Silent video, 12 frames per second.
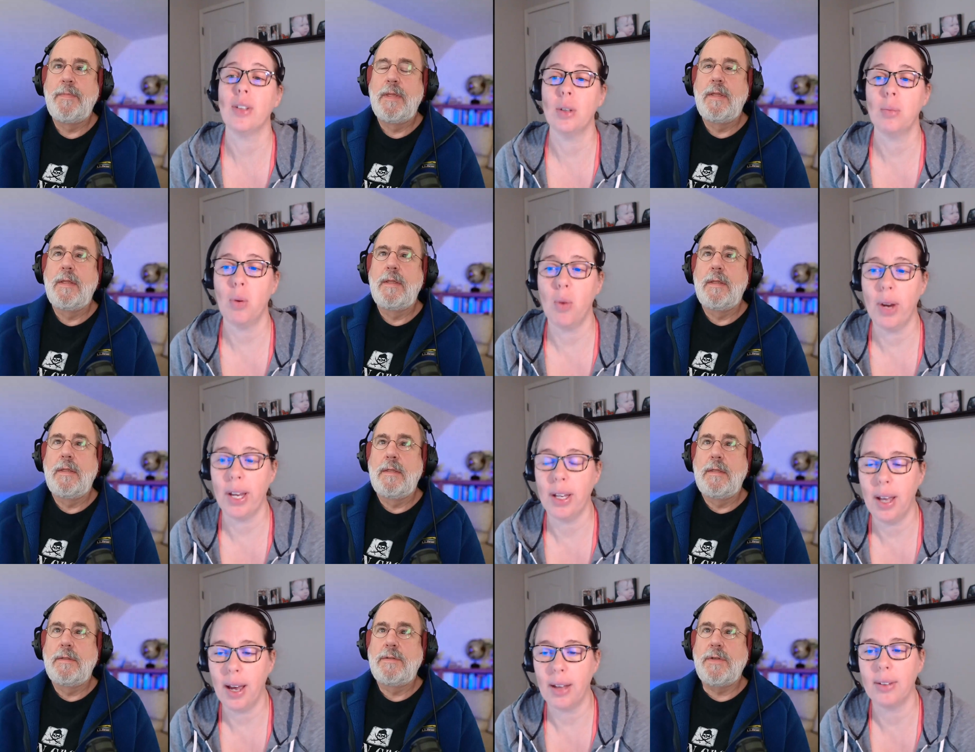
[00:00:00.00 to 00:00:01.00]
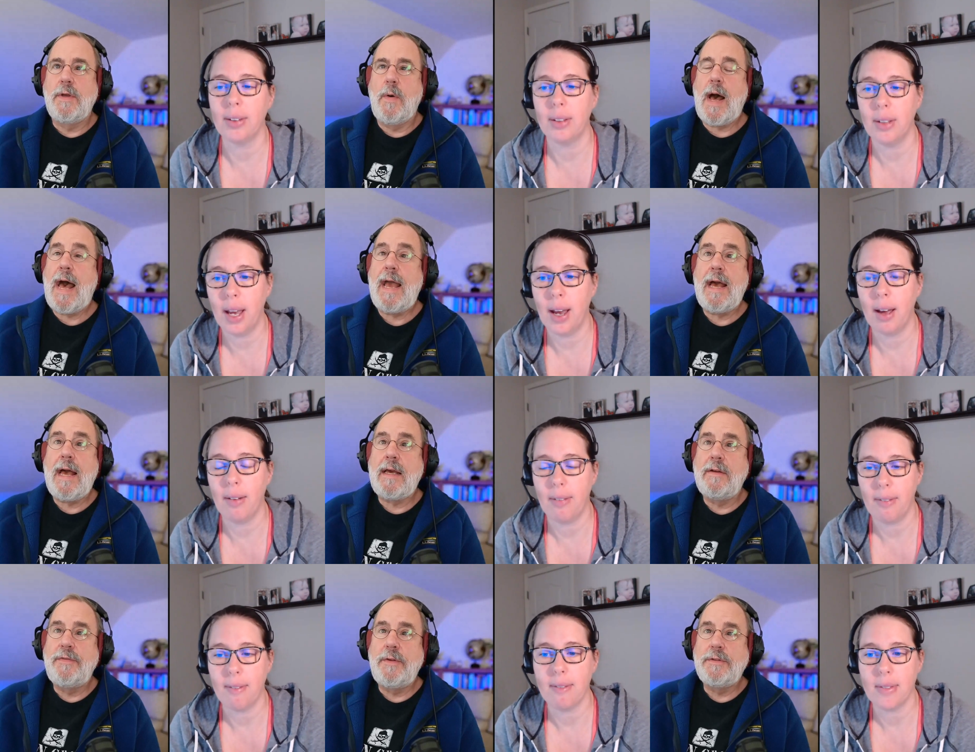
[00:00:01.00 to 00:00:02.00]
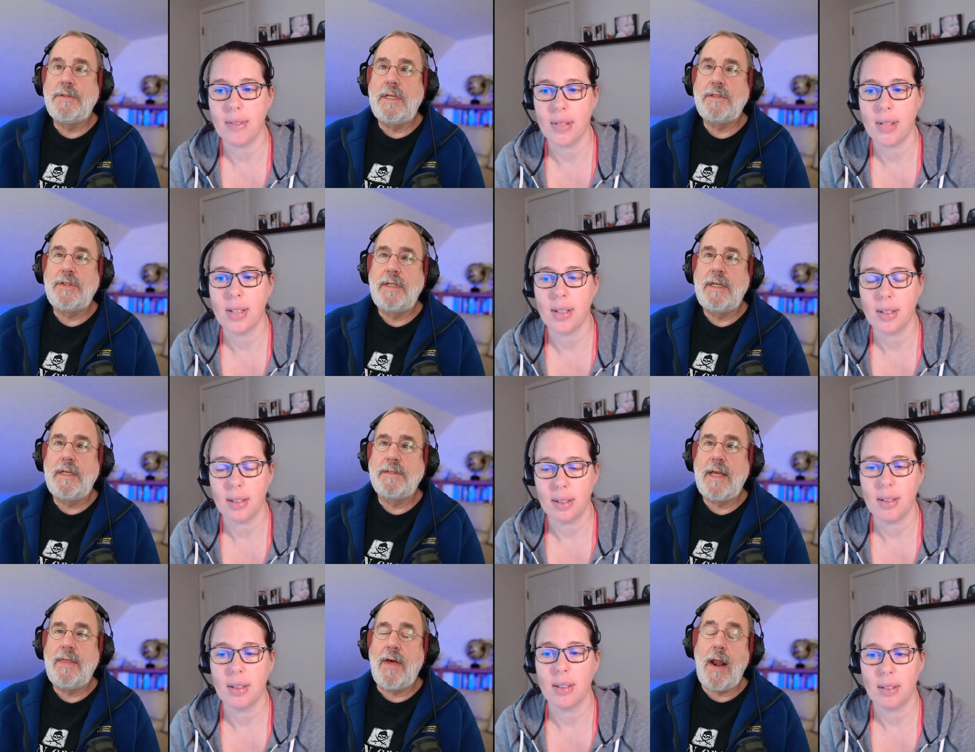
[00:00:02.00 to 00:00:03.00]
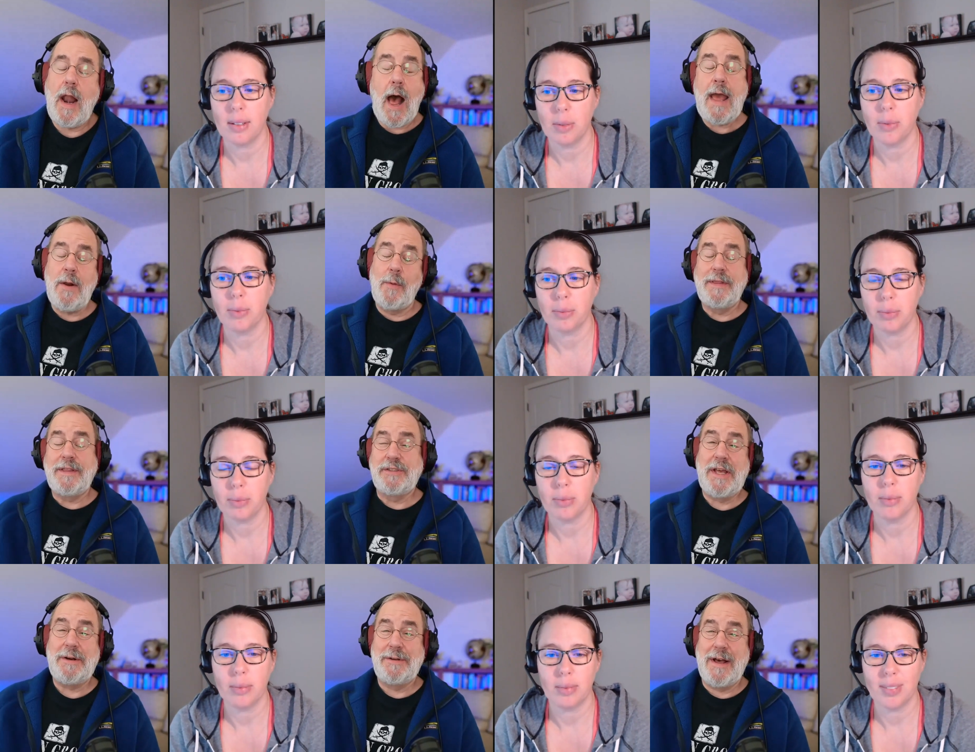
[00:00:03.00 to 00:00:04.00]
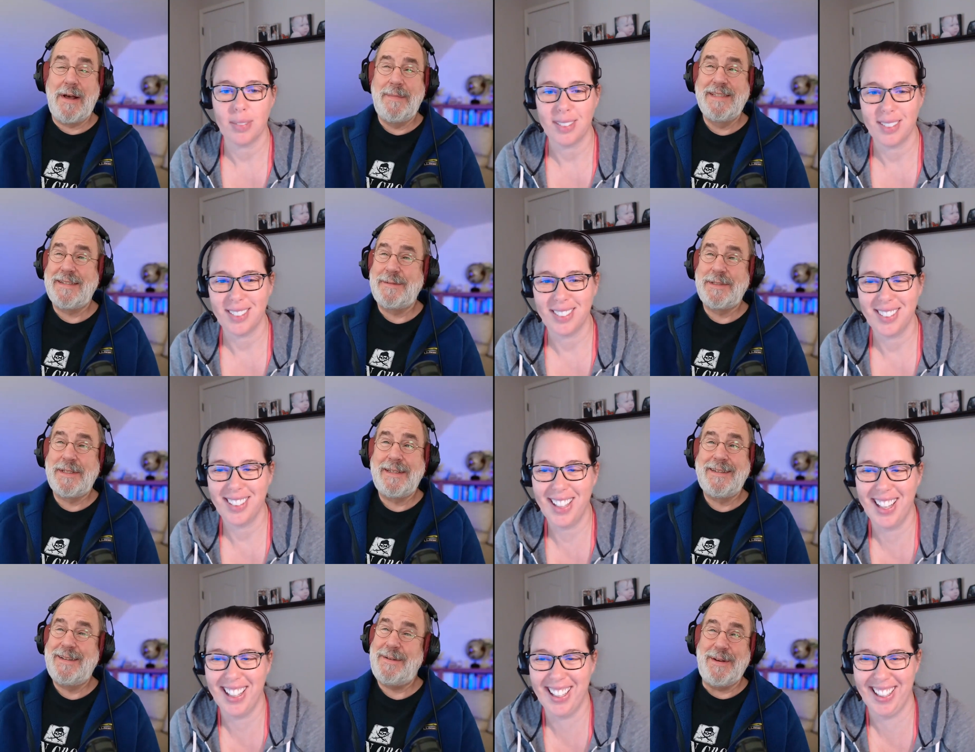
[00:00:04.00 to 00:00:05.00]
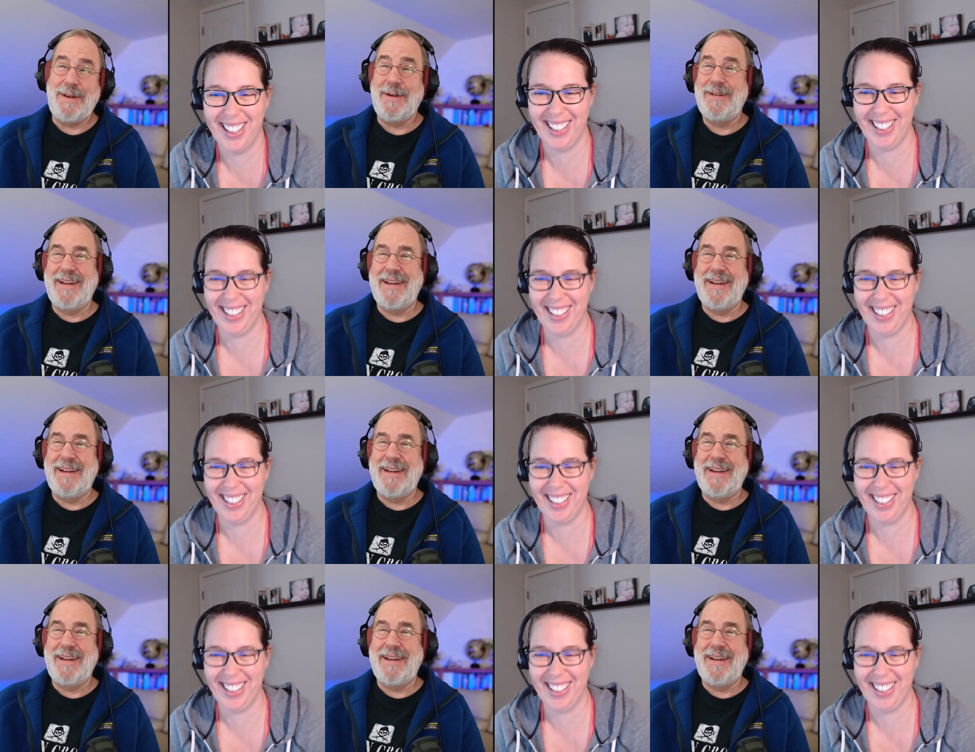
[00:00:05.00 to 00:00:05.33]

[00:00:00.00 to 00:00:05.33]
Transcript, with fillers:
Speaker 1: a good point. Yeah.
Speaker 2: So I yeah. got confused initially because I thought I know what the shadow dom is, and I was like, "No, you don't."